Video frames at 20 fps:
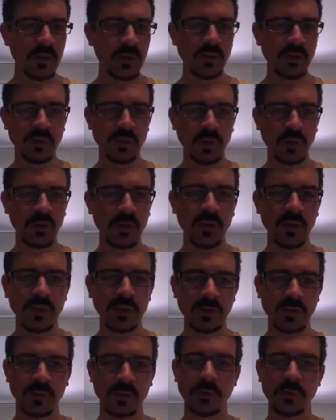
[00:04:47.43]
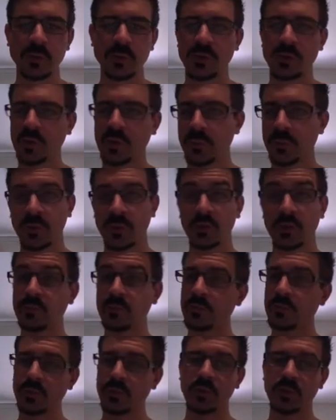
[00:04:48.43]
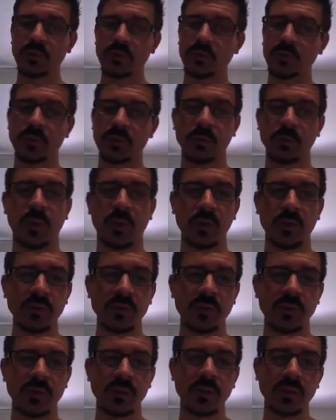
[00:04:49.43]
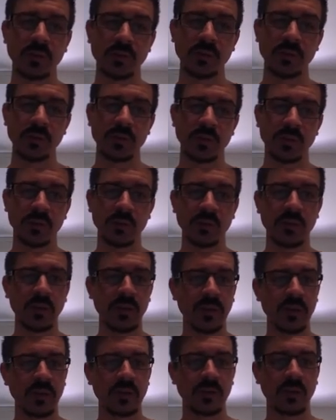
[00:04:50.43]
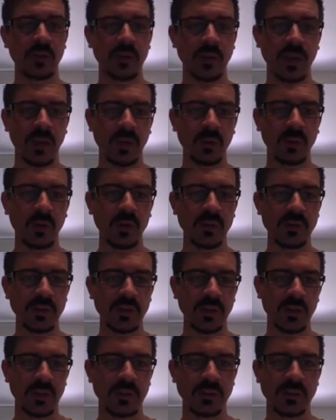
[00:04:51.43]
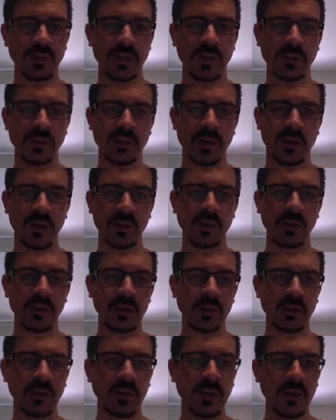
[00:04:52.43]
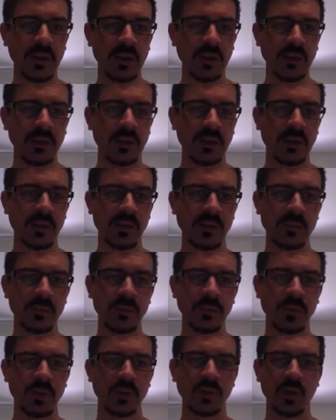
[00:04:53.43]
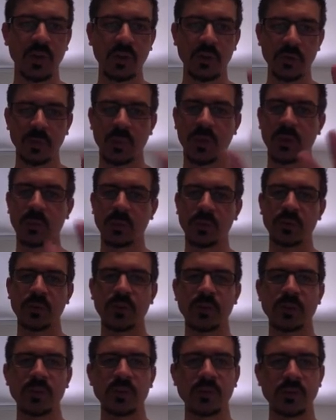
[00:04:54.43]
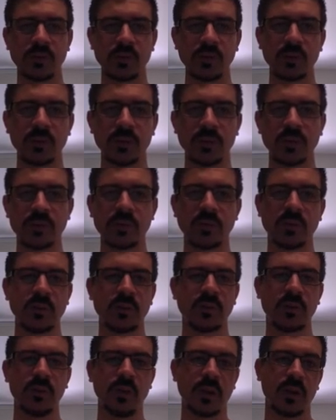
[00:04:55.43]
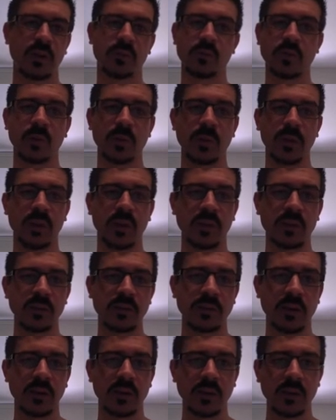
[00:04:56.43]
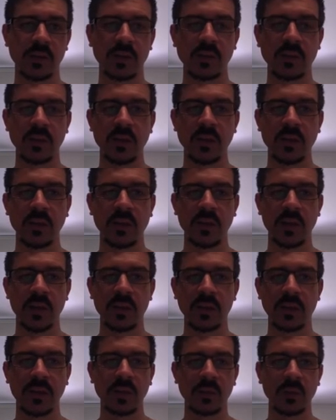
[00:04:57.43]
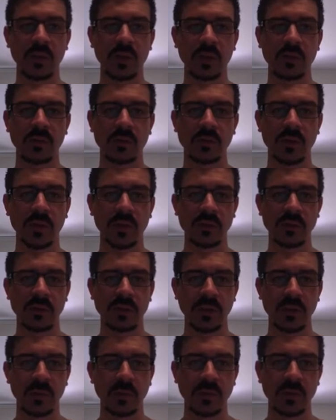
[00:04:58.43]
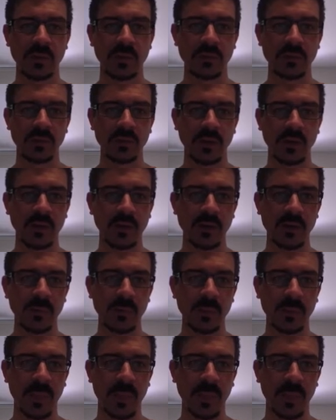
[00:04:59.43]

join these groups, jump in, use them to post, and these are also keywords that you can start targeting. You know that people in these groups like Robert Kiyosaki, and again we can do that same thing of looking up